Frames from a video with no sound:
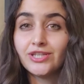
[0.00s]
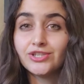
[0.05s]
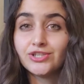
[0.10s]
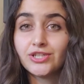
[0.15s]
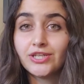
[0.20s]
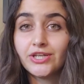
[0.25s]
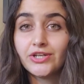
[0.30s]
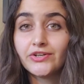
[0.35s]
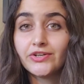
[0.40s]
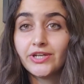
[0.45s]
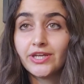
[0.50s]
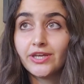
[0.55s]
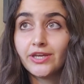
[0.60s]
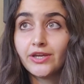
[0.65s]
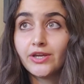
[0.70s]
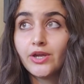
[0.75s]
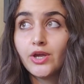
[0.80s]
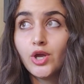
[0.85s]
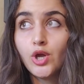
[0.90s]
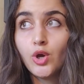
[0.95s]
engineering,
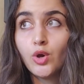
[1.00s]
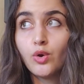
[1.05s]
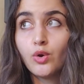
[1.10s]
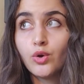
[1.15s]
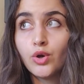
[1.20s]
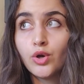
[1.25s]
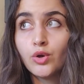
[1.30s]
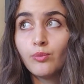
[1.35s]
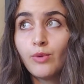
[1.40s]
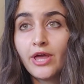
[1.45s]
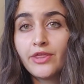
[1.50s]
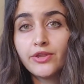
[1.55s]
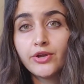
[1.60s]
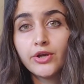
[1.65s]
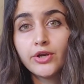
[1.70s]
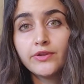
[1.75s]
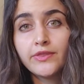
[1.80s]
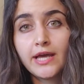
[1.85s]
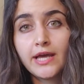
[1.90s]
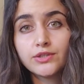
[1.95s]
or
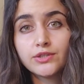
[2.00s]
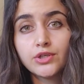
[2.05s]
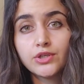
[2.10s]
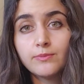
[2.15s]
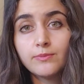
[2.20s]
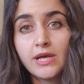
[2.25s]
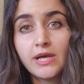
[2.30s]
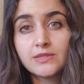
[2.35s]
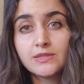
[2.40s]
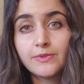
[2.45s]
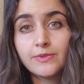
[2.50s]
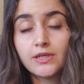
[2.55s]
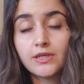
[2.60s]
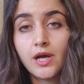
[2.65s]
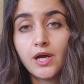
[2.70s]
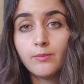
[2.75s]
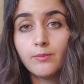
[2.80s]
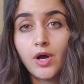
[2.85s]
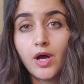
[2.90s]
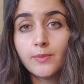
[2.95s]
whether that term has
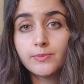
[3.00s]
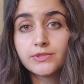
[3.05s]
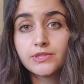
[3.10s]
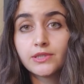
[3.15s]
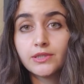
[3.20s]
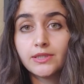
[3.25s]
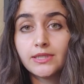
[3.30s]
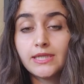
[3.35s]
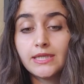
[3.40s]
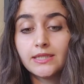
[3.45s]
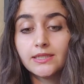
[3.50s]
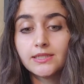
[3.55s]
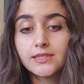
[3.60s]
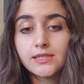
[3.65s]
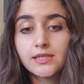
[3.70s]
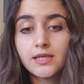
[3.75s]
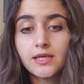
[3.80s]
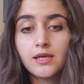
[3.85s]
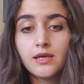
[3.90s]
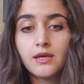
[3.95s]
become obsolete.
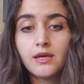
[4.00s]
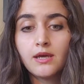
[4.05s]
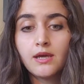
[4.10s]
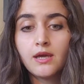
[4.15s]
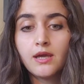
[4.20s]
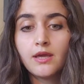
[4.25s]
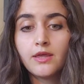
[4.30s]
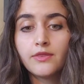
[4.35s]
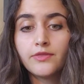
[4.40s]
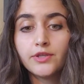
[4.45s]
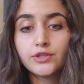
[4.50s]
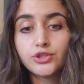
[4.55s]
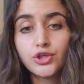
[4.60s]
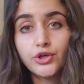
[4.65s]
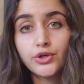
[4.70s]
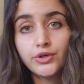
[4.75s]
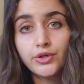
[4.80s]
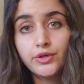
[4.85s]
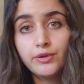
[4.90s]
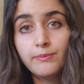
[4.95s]
The
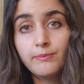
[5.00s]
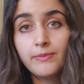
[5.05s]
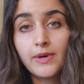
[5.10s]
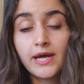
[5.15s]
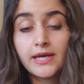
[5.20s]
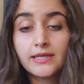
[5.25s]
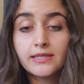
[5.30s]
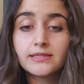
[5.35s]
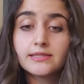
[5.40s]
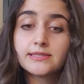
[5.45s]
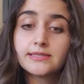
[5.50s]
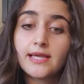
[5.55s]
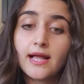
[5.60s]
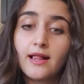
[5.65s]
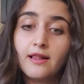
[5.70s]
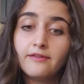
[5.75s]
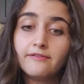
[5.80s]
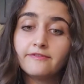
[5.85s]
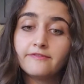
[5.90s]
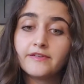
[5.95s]
term by
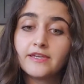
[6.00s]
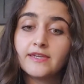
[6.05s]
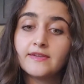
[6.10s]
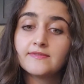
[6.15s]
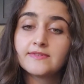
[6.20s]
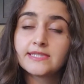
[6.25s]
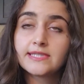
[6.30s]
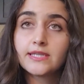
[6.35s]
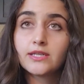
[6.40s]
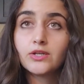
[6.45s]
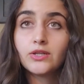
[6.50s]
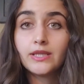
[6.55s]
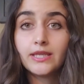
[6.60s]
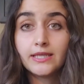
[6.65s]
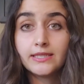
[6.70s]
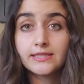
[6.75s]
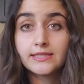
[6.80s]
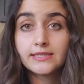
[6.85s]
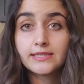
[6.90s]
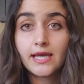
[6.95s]
itself gives little
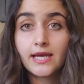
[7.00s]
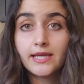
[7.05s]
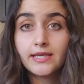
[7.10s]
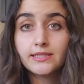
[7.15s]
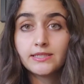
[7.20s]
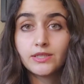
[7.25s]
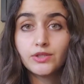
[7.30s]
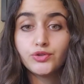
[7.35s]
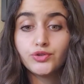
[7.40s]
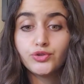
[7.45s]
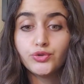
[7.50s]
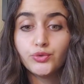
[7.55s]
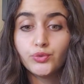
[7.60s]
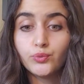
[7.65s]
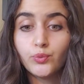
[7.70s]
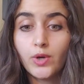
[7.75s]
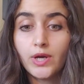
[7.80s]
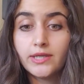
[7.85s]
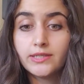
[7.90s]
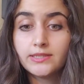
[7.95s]
insight into
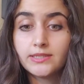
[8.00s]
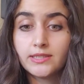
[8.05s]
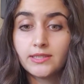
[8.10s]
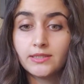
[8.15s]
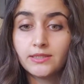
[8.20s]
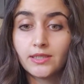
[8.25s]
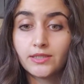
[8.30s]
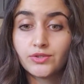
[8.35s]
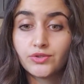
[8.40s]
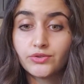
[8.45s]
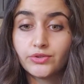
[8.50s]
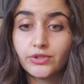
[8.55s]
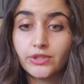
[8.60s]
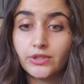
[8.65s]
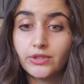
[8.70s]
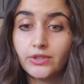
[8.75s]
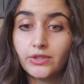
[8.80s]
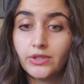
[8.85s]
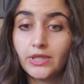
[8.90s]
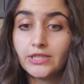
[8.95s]
what
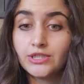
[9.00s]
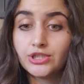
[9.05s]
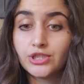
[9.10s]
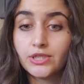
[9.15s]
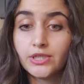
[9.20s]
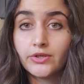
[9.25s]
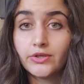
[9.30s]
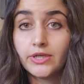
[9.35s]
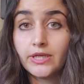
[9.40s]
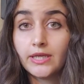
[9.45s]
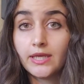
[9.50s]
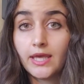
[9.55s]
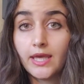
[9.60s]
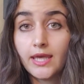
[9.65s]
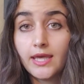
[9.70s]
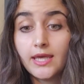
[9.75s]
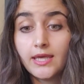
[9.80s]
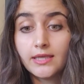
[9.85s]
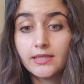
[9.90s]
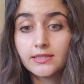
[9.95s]
industrial engineering
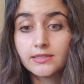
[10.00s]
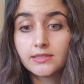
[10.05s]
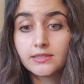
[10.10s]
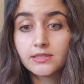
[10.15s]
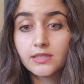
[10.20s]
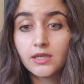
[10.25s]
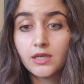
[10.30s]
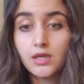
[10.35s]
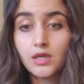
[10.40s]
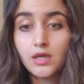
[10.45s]
is.